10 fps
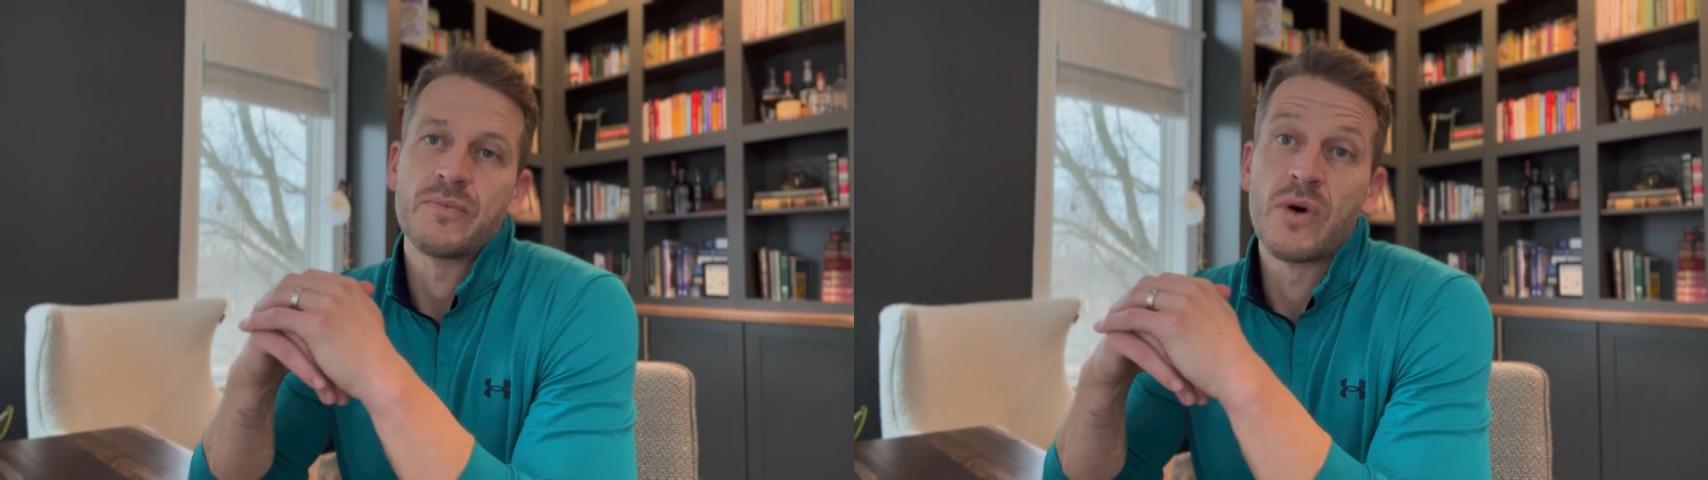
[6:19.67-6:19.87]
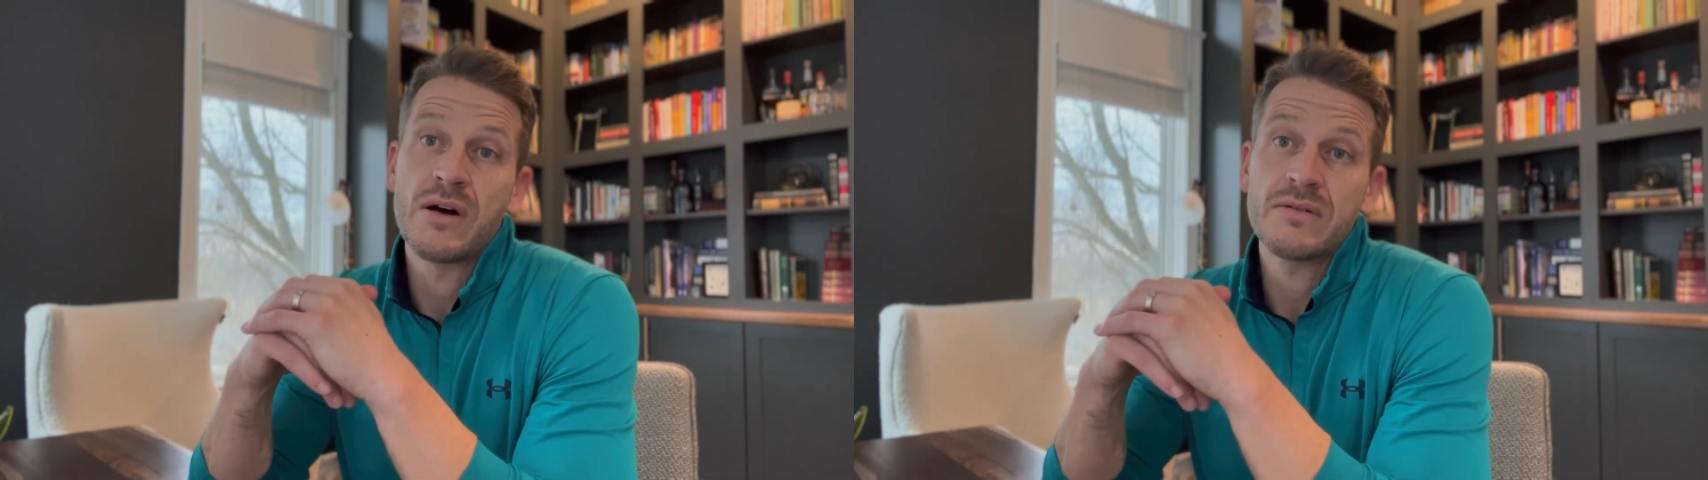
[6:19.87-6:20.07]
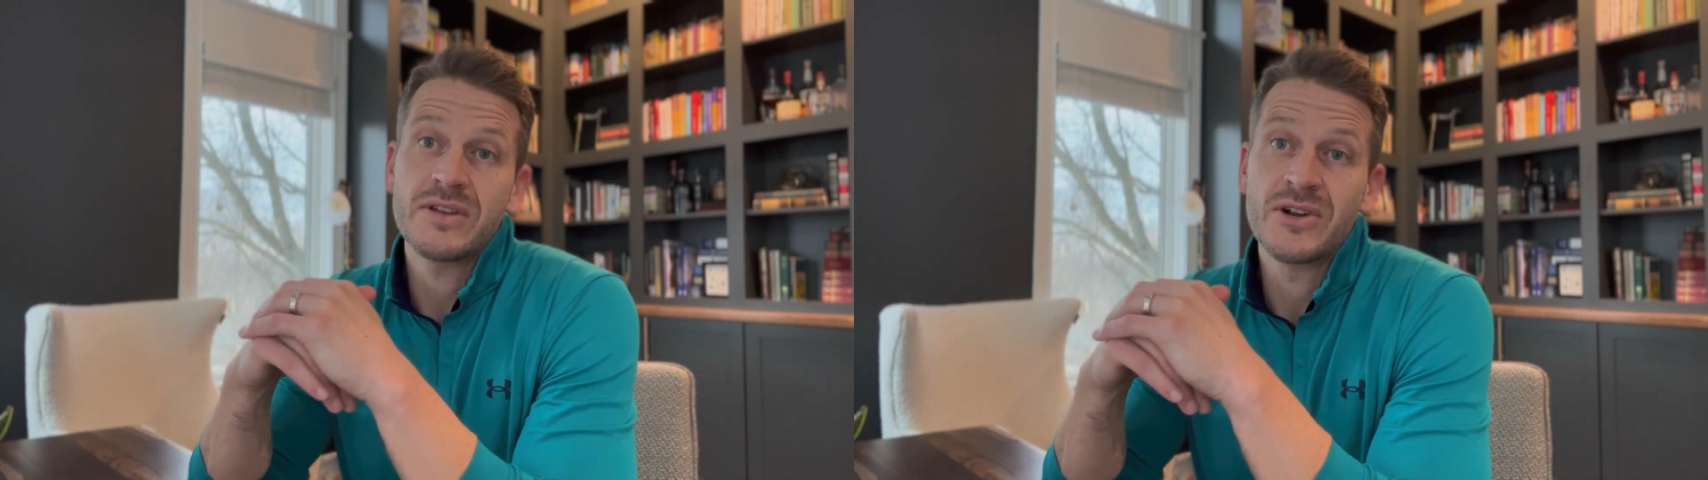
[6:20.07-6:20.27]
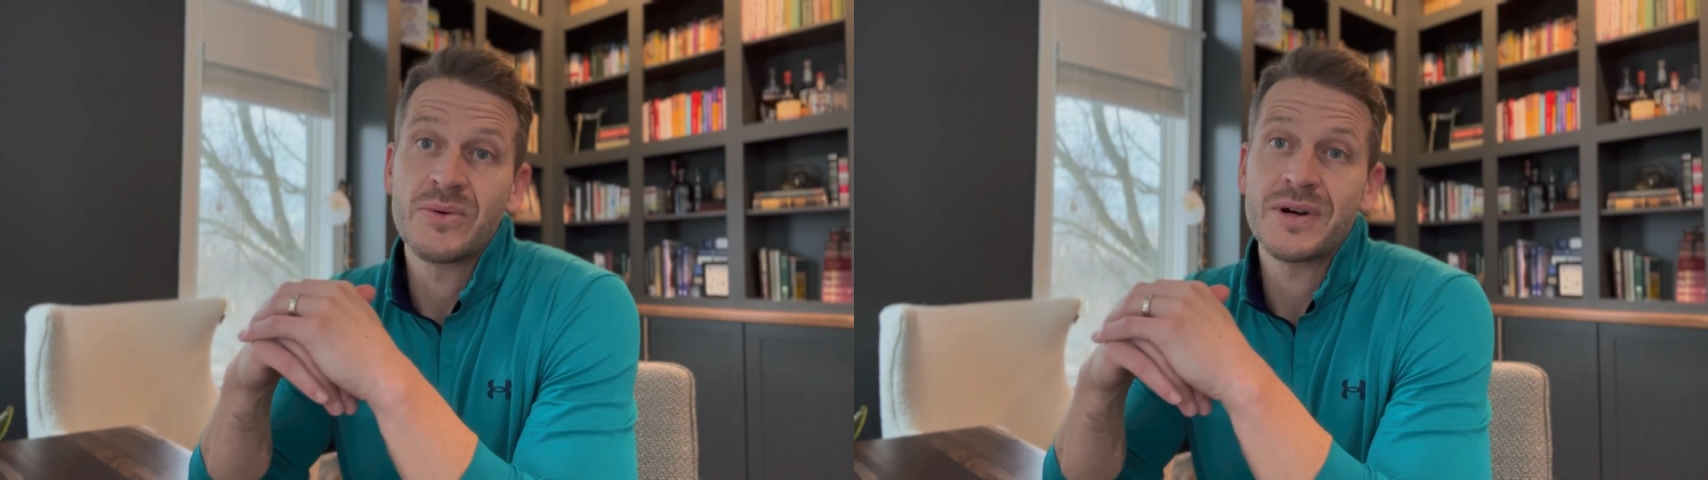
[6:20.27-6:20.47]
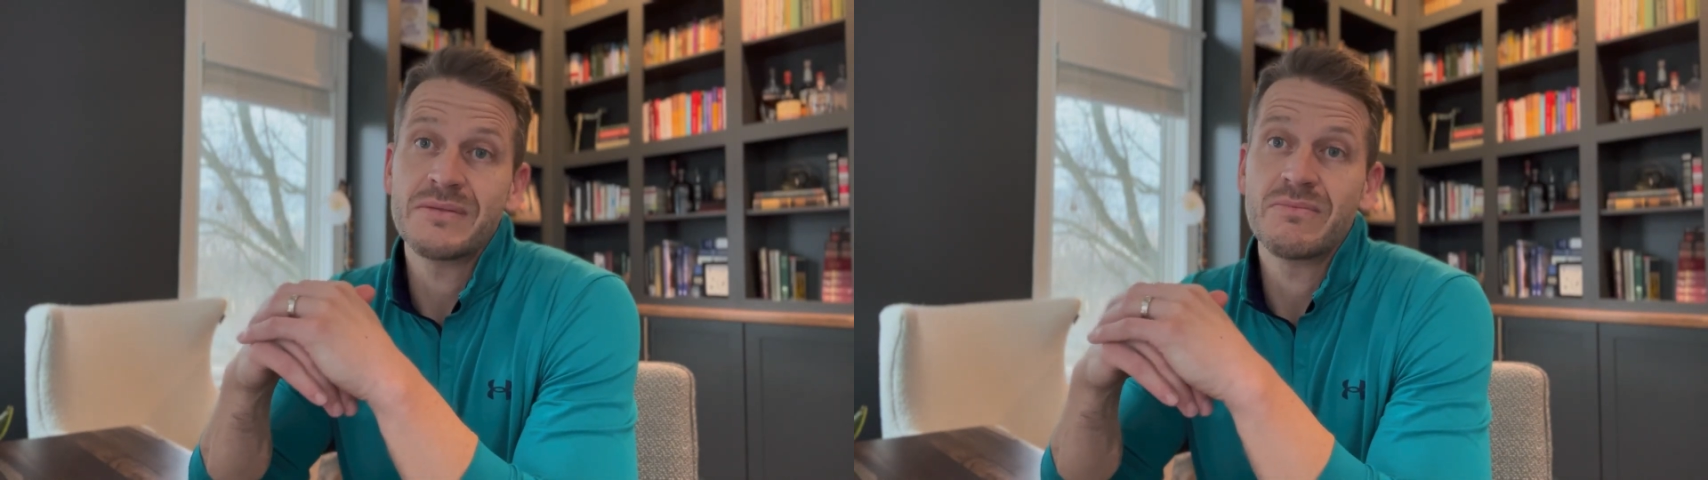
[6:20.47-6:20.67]
Well, you know
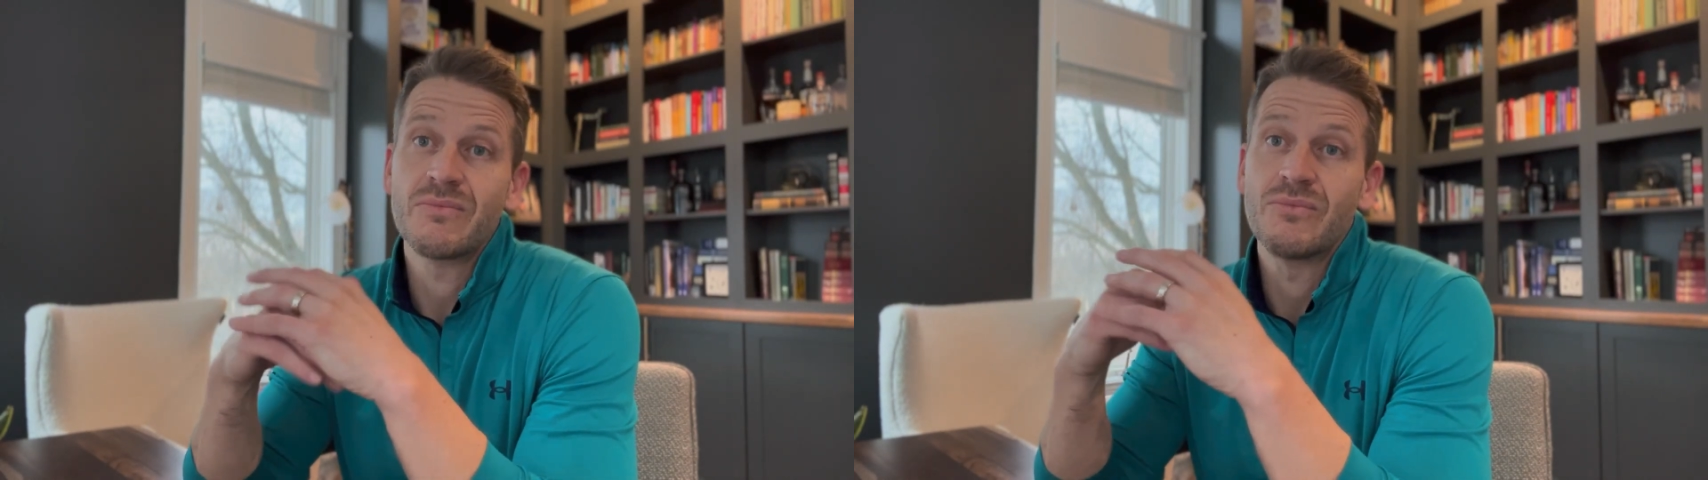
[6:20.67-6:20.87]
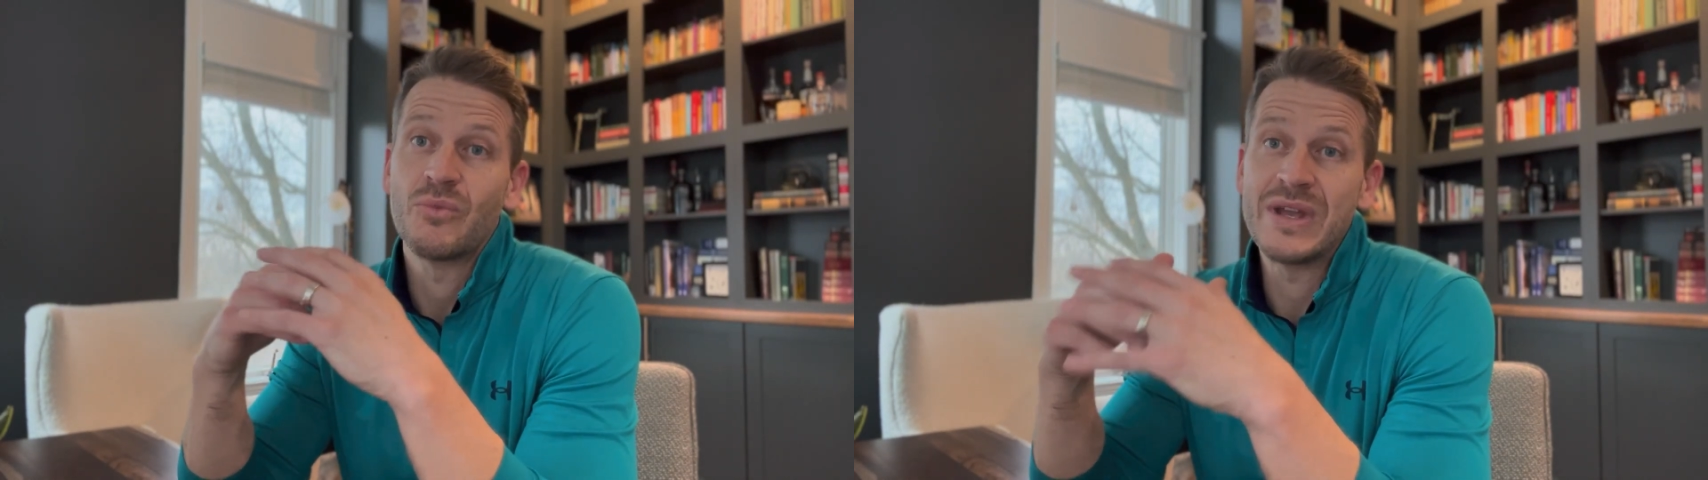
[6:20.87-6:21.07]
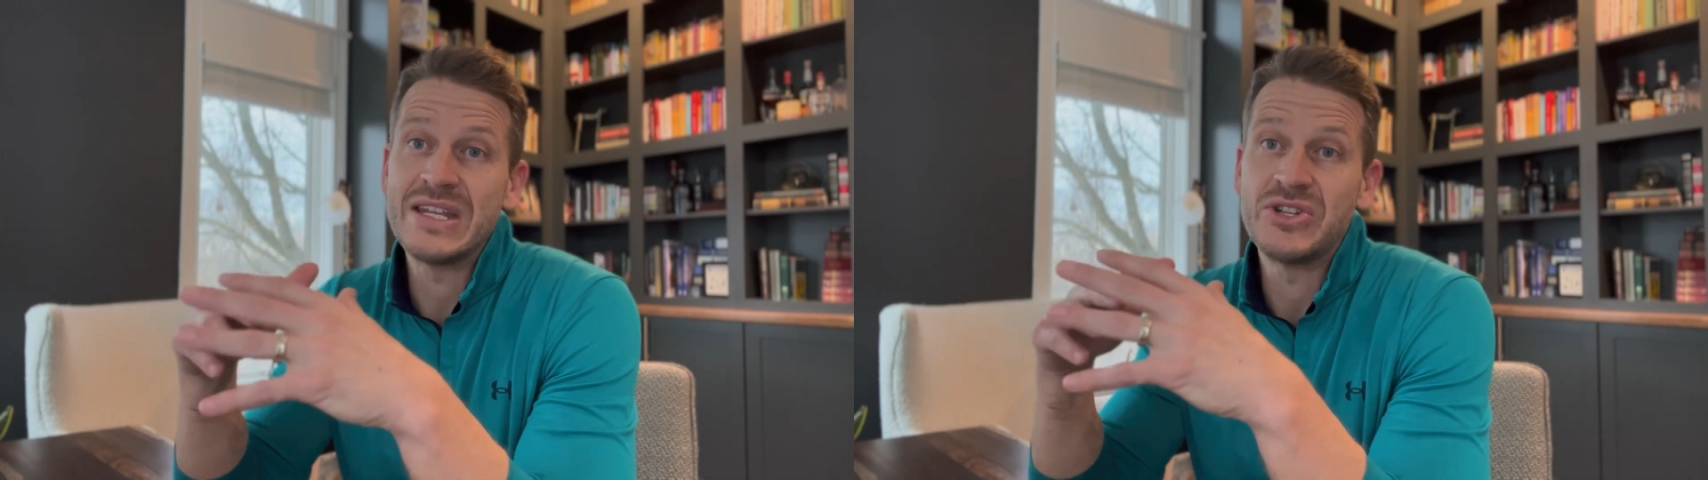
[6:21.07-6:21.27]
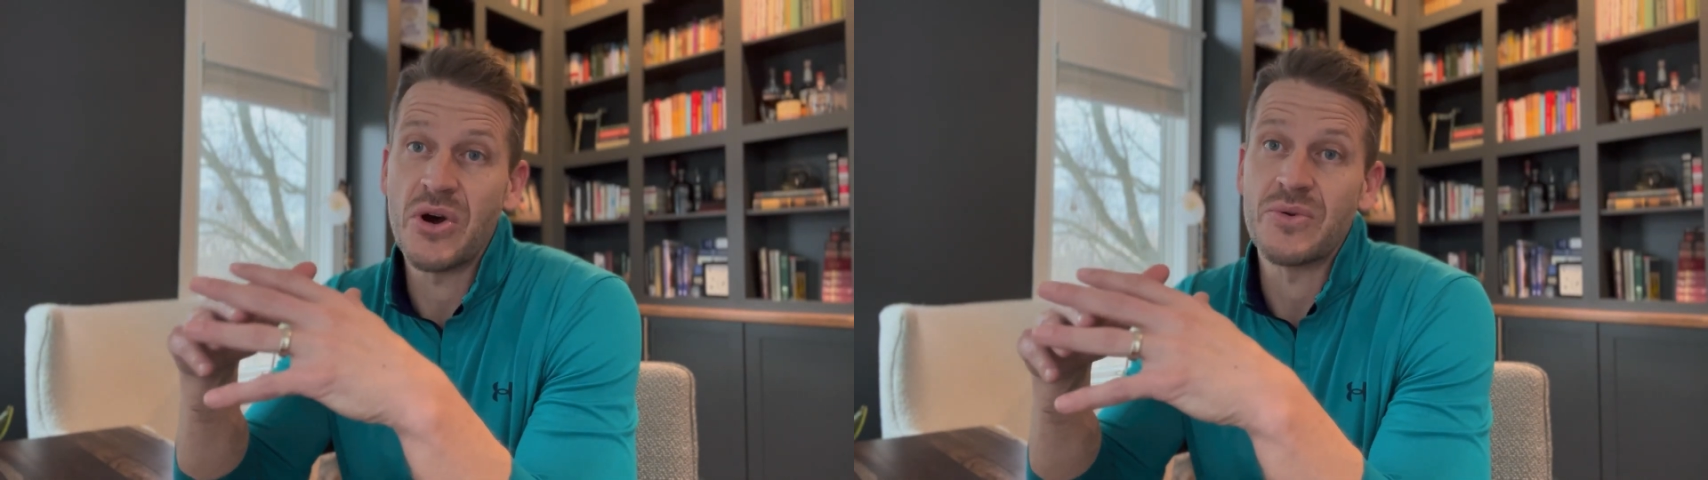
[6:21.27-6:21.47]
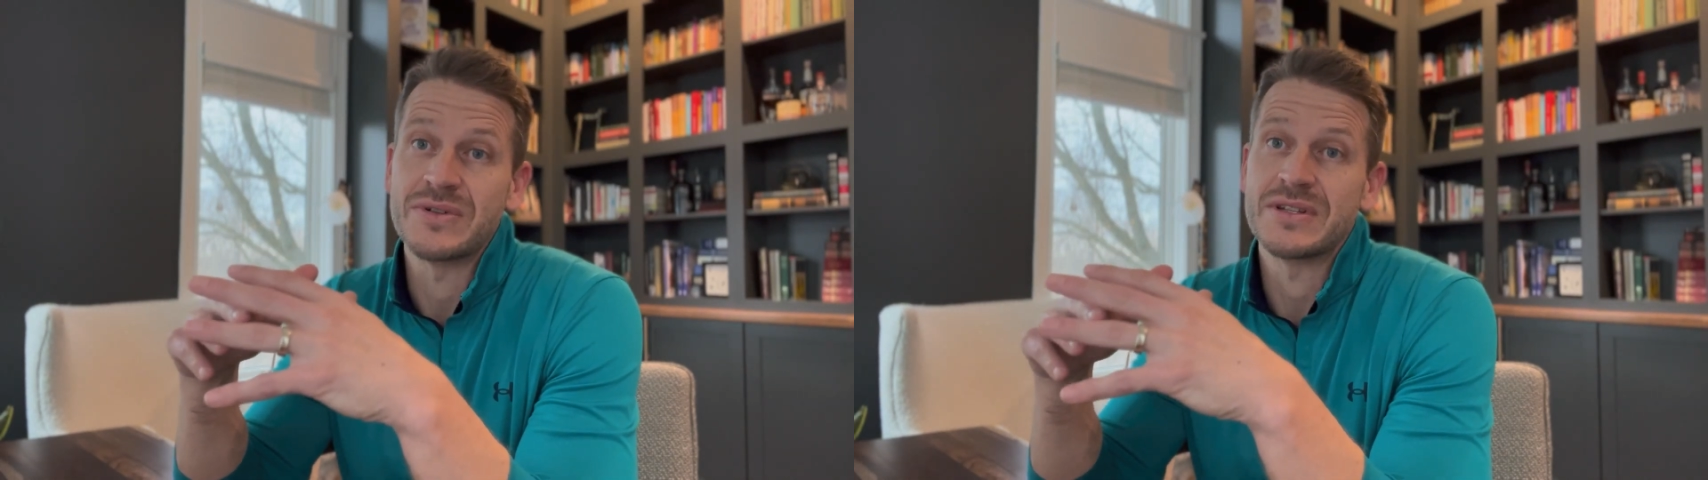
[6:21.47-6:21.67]
what? we
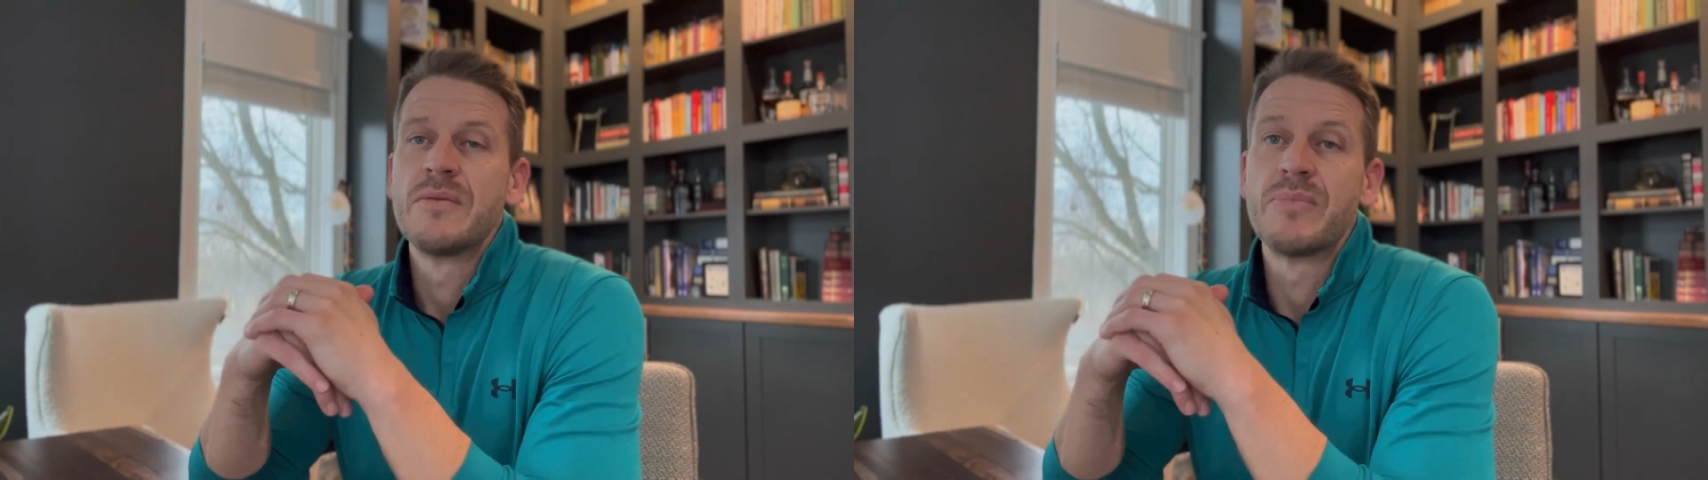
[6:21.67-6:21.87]
don't.